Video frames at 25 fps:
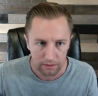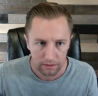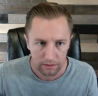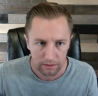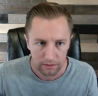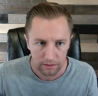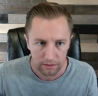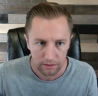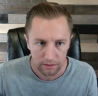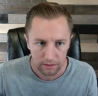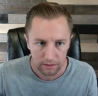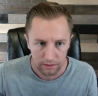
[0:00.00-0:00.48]

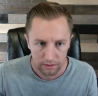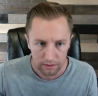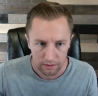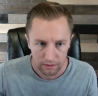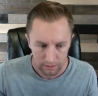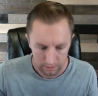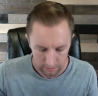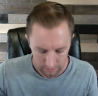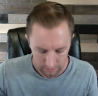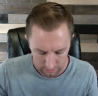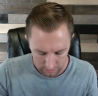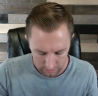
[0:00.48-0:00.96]

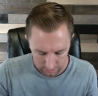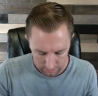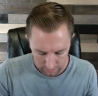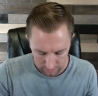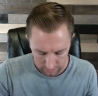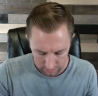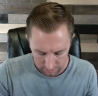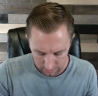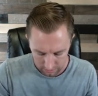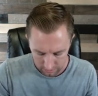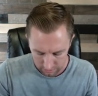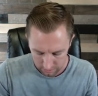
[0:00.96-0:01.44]

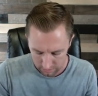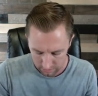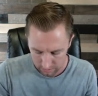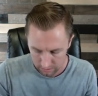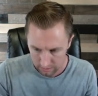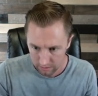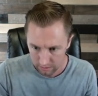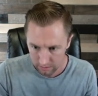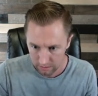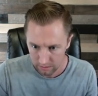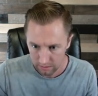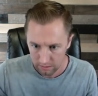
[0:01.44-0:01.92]

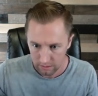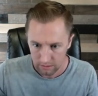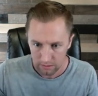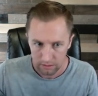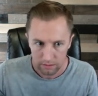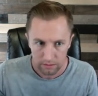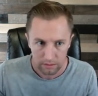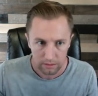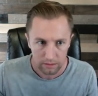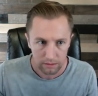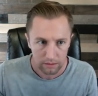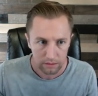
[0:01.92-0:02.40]

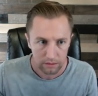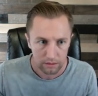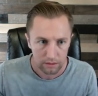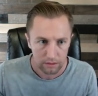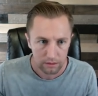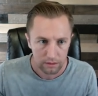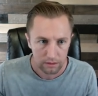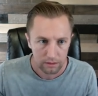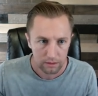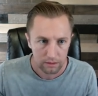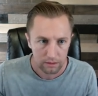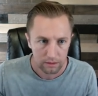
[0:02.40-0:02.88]

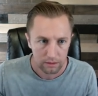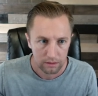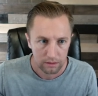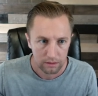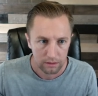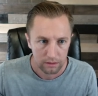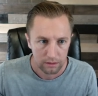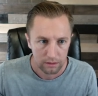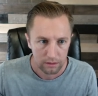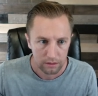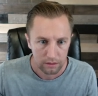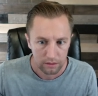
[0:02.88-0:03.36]

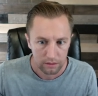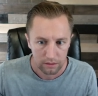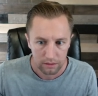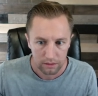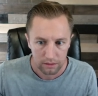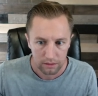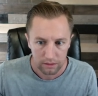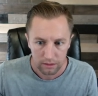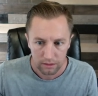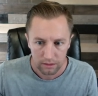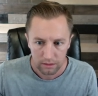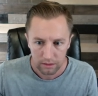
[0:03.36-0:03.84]
(silence)